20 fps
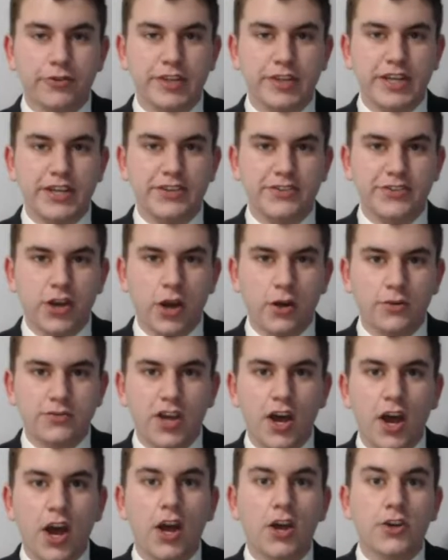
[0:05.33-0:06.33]
East Coast,
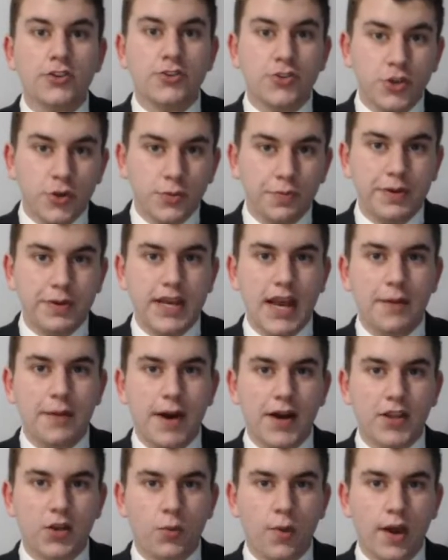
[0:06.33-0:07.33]
2 p.m.
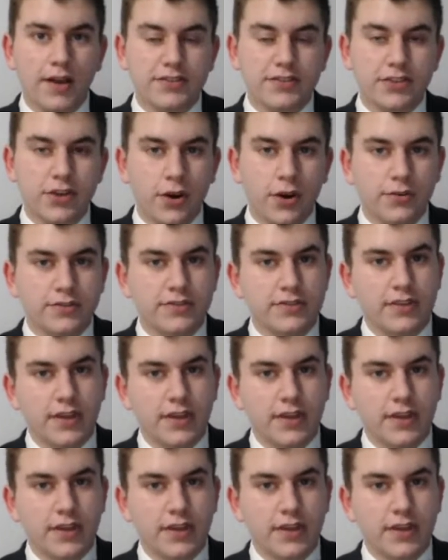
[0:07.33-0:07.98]
on the West Coast.